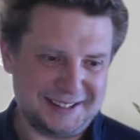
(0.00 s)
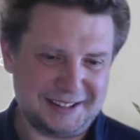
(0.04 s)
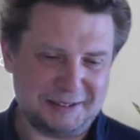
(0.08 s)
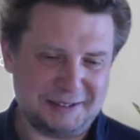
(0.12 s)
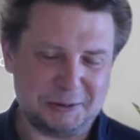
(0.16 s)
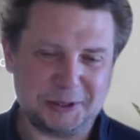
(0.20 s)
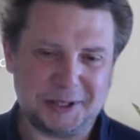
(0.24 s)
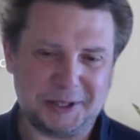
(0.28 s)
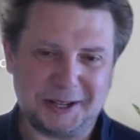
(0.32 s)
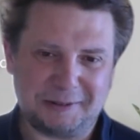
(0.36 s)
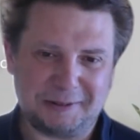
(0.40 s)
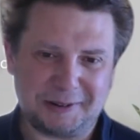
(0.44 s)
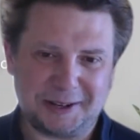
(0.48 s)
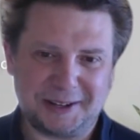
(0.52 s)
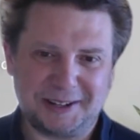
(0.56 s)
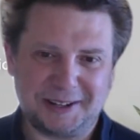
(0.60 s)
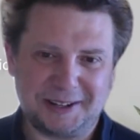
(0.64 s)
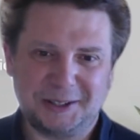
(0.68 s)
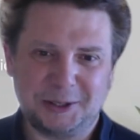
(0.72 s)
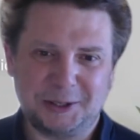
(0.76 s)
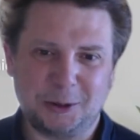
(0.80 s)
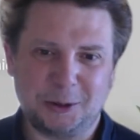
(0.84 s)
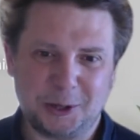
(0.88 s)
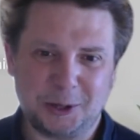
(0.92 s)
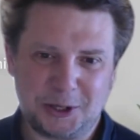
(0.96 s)
whatever
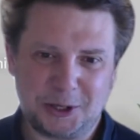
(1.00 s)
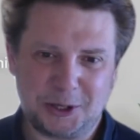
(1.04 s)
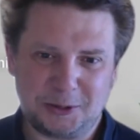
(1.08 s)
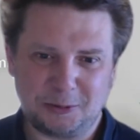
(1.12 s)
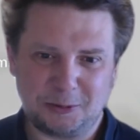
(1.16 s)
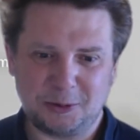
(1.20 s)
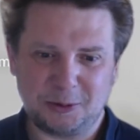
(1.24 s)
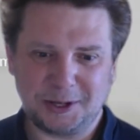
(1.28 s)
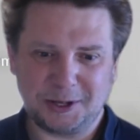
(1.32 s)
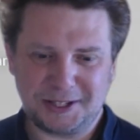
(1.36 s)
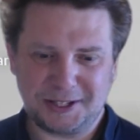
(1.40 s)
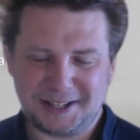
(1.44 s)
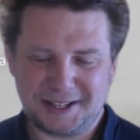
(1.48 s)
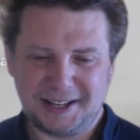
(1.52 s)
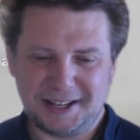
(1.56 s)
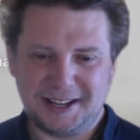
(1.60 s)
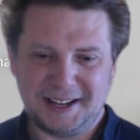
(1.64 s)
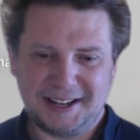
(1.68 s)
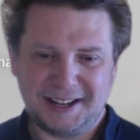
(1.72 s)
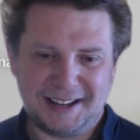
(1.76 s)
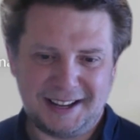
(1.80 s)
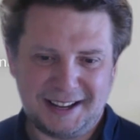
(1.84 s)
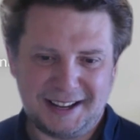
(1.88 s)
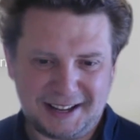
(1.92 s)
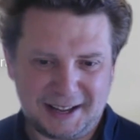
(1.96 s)
knowledge was
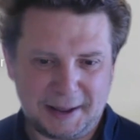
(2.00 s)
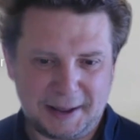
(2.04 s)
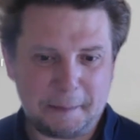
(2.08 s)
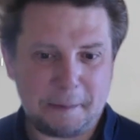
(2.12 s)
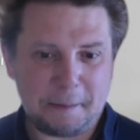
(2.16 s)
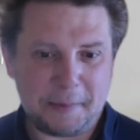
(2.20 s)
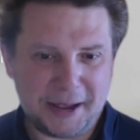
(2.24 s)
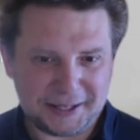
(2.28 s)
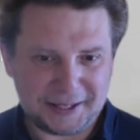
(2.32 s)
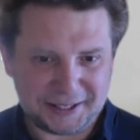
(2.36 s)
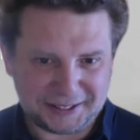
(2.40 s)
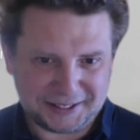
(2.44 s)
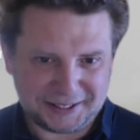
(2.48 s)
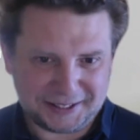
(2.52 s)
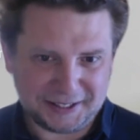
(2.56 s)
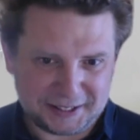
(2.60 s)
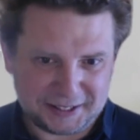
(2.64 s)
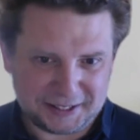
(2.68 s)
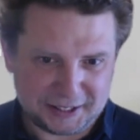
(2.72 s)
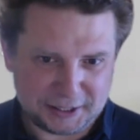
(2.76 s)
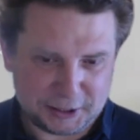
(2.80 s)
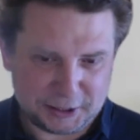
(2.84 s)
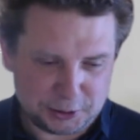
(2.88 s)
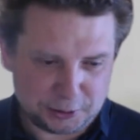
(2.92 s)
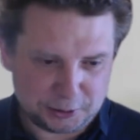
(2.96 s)
embedded
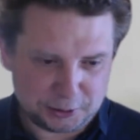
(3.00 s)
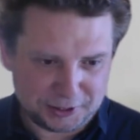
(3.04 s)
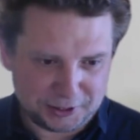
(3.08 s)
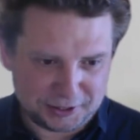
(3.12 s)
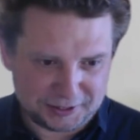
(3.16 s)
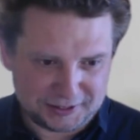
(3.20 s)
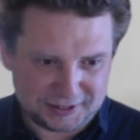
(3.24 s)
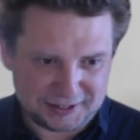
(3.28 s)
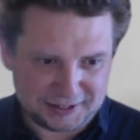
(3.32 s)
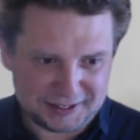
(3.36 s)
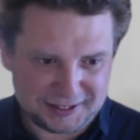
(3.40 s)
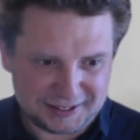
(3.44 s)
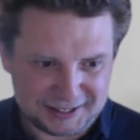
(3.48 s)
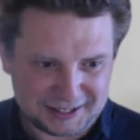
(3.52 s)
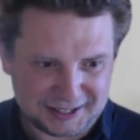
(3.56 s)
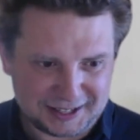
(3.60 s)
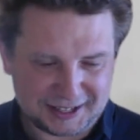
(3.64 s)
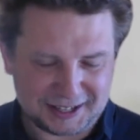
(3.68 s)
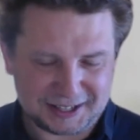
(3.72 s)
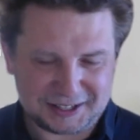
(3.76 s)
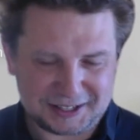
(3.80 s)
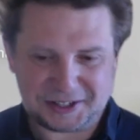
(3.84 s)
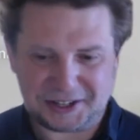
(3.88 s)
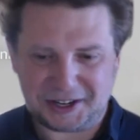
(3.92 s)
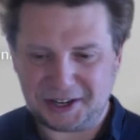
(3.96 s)
into it during
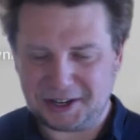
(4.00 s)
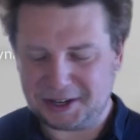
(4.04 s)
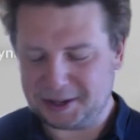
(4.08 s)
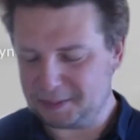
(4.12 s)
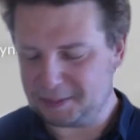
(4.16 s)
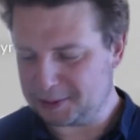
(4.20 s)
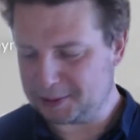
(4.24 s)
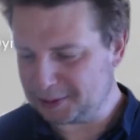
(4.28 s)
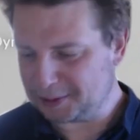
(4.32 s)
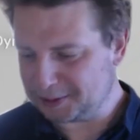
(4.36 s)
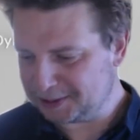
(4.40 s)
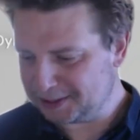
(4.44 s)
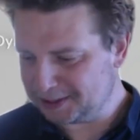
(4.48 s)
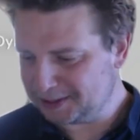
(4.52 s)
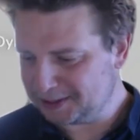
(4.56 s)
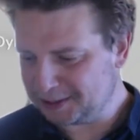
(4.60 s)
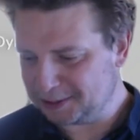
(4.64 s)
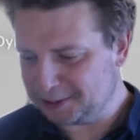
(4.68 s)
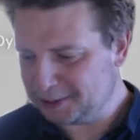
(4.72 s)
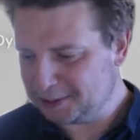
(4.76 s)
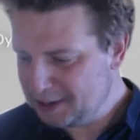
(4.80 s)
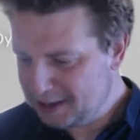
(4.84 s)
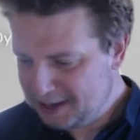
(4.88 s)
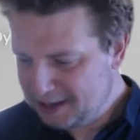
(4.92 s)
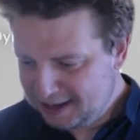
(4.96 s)
training process.
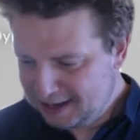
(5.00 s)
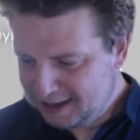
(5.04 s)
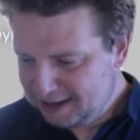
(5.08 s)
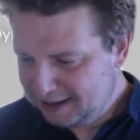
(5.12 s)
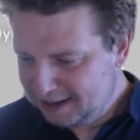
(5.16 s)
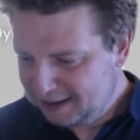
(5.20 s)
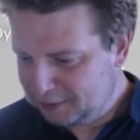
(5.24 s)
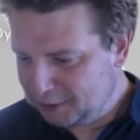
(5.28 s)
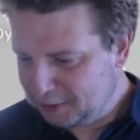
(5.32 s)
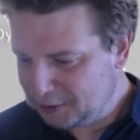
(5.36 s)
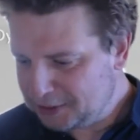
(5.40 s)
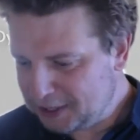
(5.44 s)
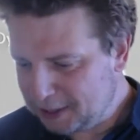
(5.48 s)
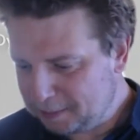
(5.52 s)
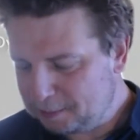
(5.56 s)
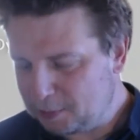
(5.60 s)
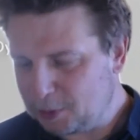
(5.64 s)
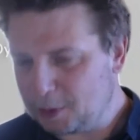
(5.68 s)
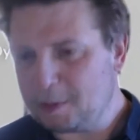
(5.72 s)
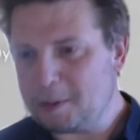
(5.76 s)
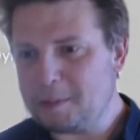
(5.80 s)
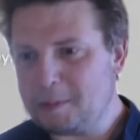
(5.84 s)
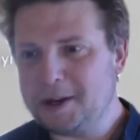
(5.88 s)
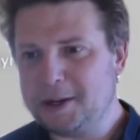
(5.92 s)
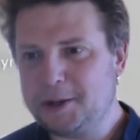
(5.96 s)
So those are
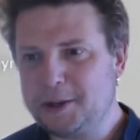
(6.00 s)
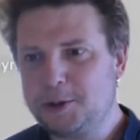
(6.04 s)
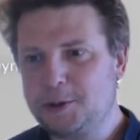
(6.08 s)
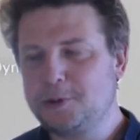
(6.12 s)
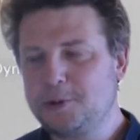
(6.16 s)
probably